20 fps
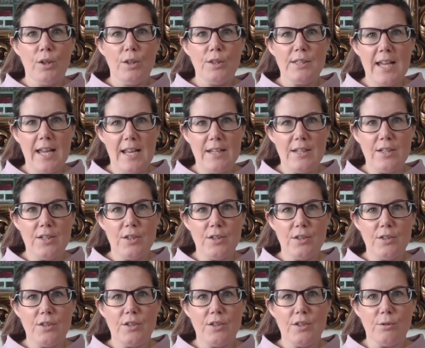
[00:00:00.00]
tend
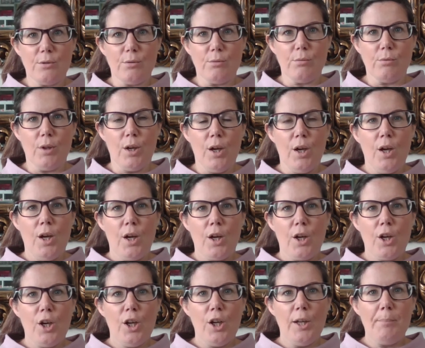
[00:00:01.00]
to
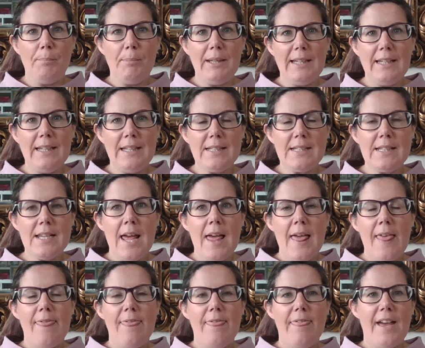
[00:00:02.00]
colour bleed,
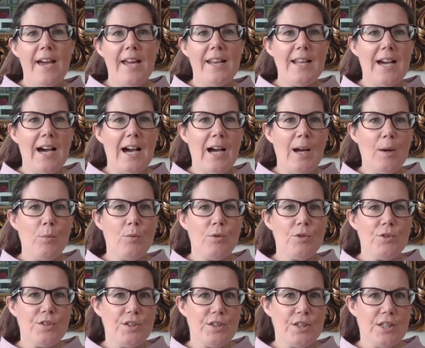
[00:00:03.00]
then I
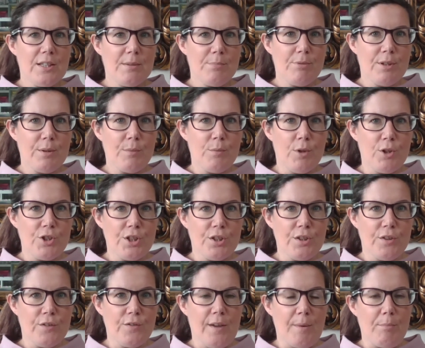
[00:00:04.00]
would suggest
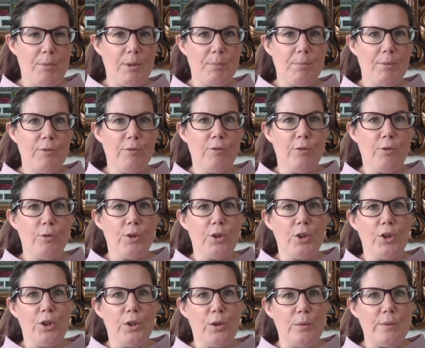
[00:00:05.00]
pre-washing your fabric before you
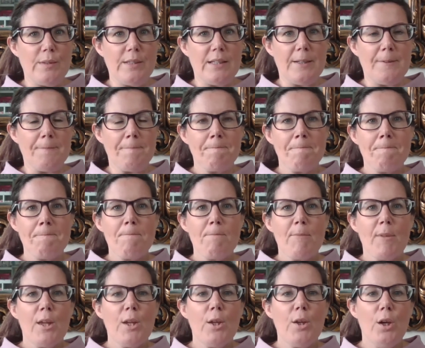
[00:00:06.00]
use it.
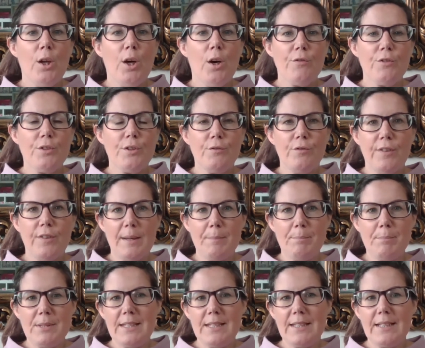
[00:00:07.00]
You'll often
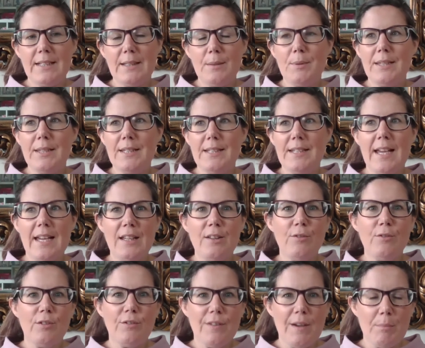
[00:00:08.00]
find, particularly with a
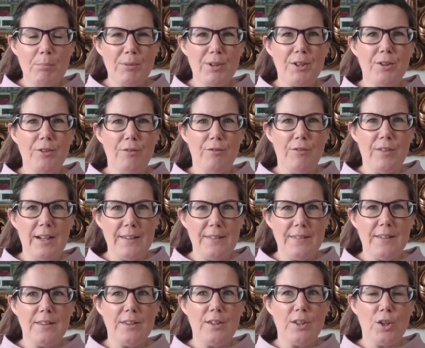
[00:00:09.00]
navy fabric, you'll
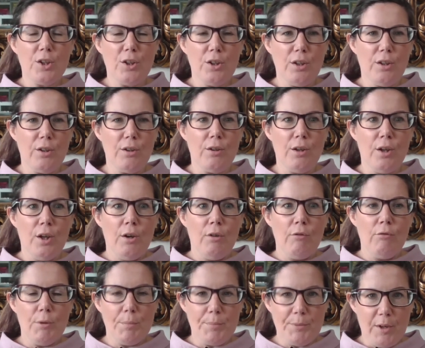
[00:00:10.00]
find that the colour
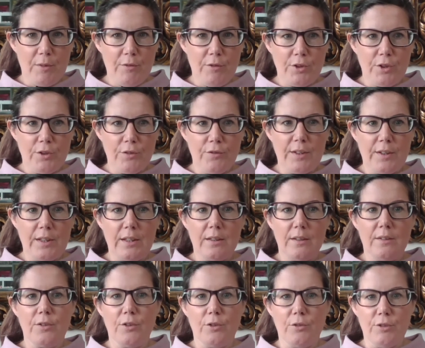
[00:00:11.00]
rubs off on your
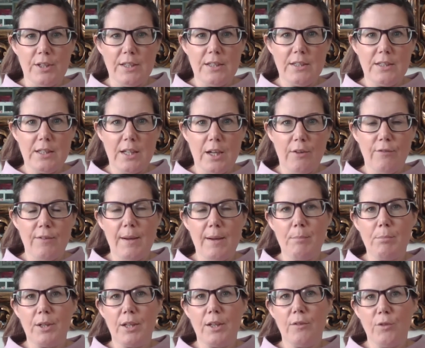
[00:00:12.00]
fingers, or an indigo
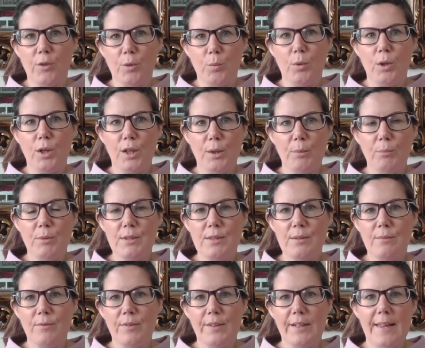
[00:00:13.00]
fabric. If you're working with
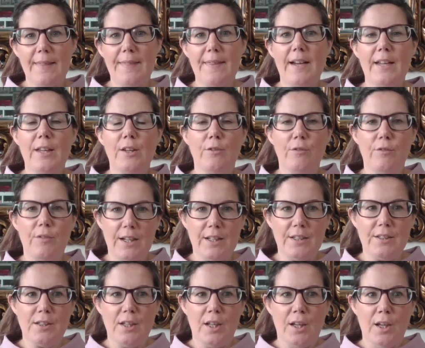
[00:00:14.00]
something like that, you'll find